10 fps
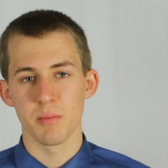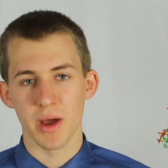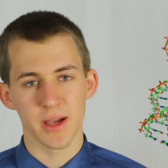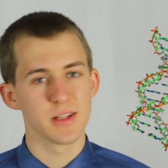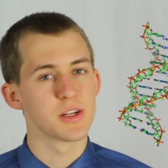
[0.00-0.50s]
and
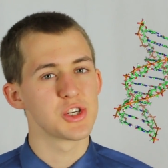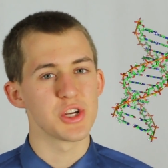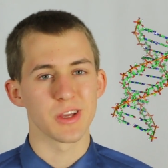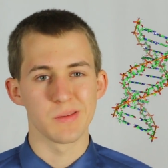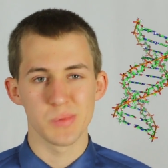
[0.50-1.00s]

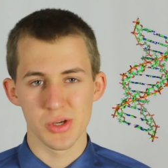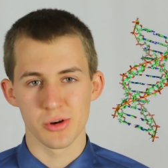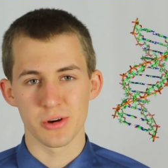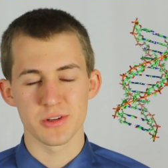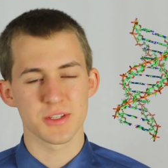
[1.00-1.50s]
biology and
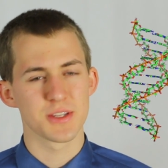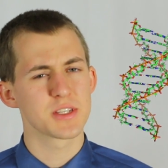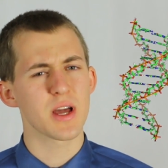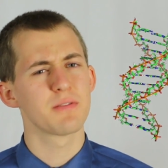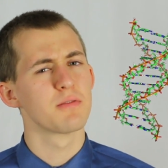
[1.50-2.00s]
computers, the
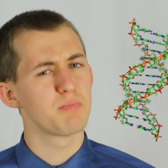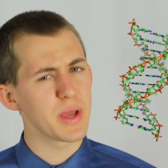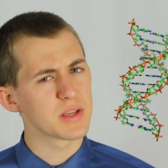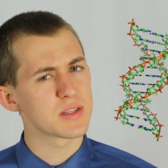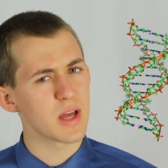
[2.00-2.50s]
stuff of
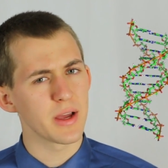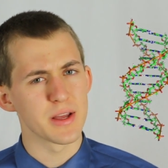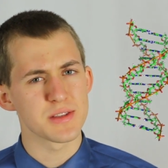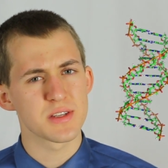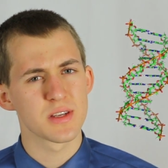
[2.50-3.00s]
big
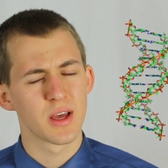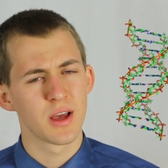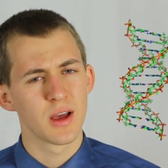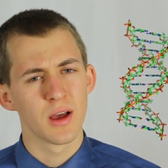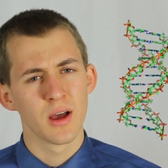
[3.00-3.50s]
science,
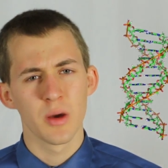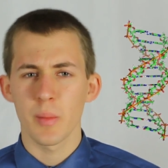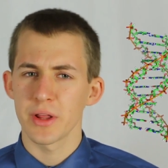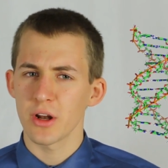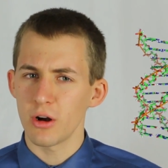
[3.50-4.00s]

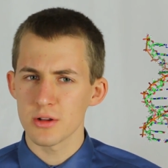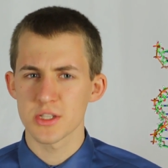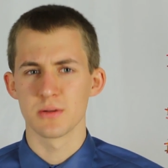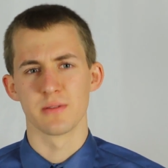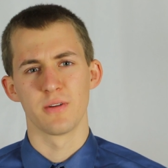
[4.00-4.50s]
but it
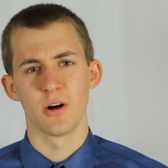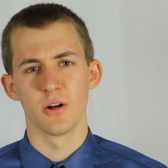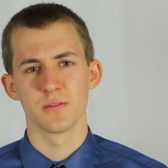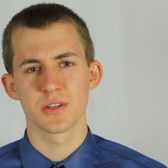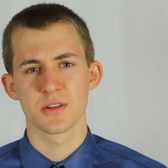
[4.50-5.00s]
also
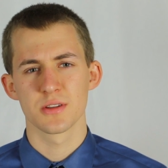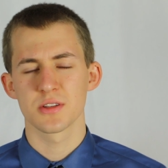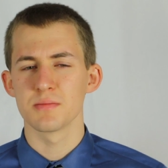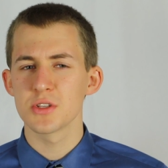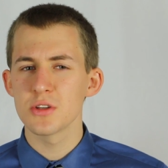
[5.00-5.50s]
involves
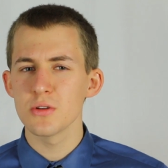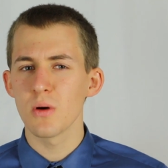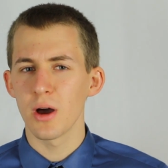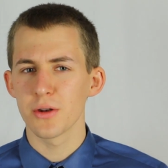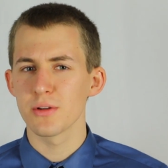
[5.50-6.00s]
some
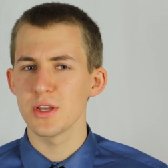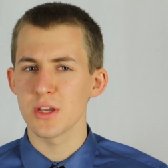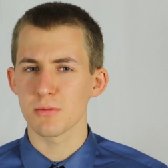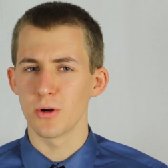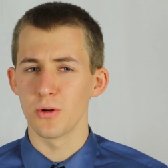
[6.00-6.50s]

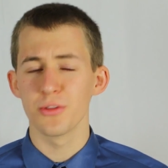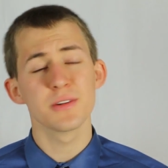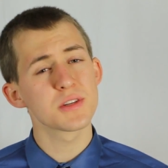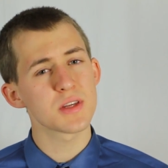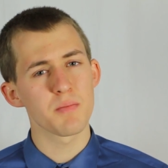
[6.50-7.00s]
200-year-old
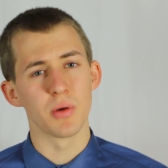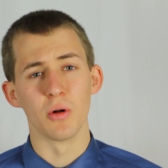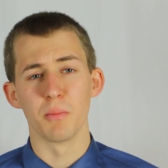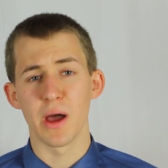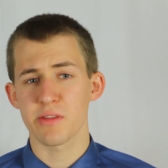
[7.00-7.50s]

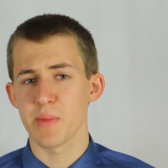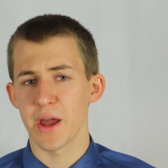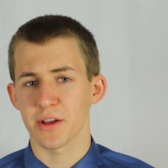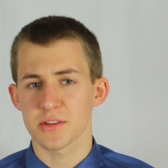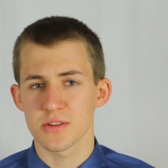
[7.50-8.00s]
simple
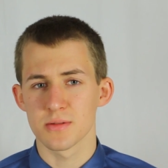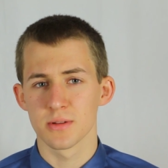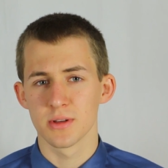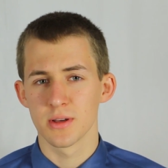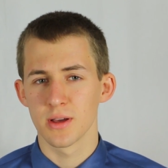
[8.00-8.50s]
mathematics.
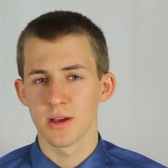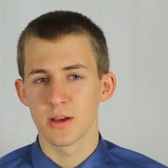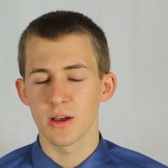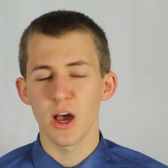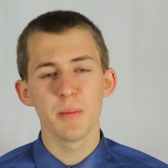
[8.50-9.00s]

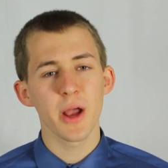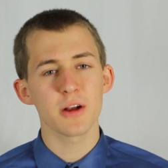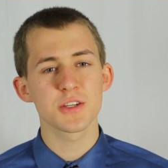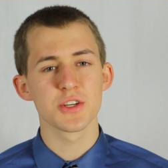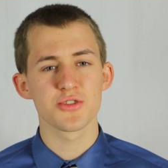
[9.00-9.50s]
I'm
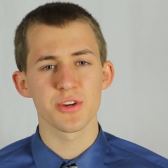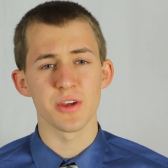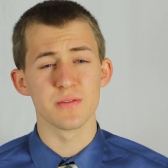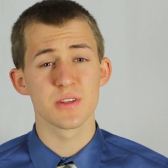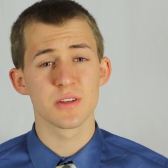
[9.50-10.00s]
Harrison
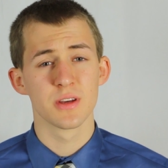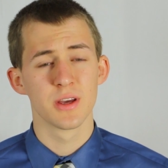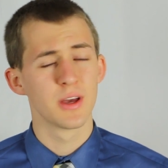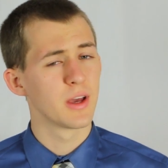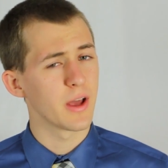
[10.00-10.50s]
Reeves,
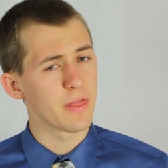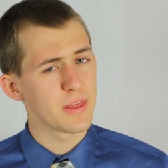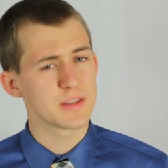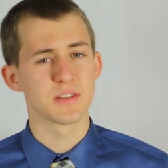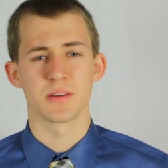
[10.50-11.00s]
and
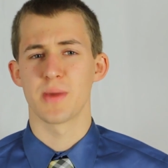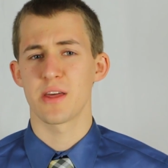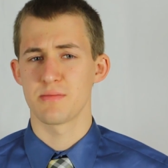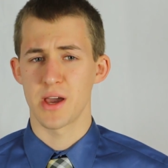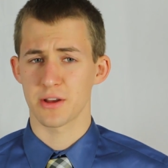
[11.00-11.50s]
this is a
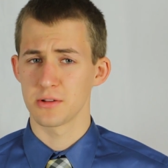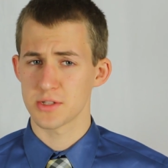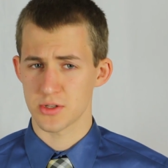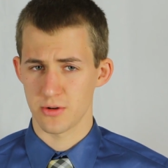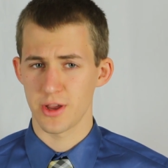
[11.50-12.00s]
mathematical
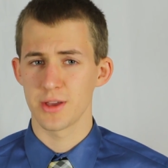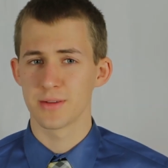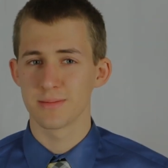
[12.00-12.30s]
story.